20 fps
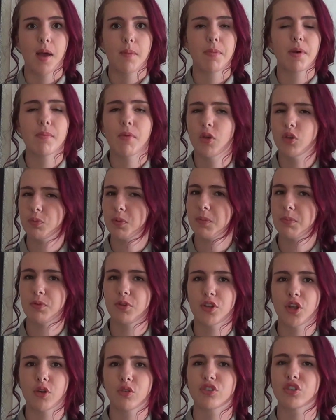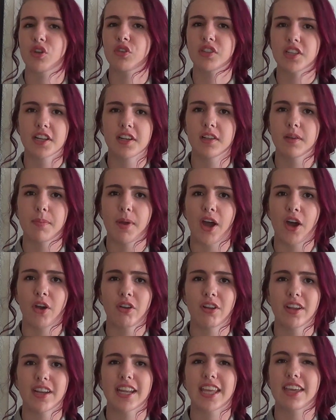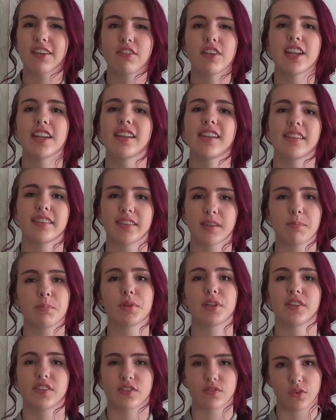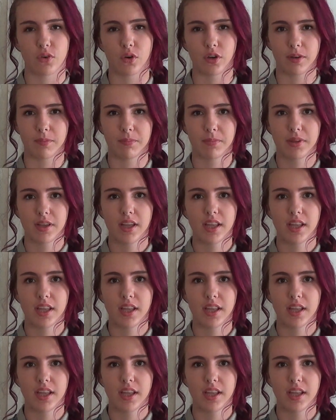but most people know so little about it, even in its simplest form.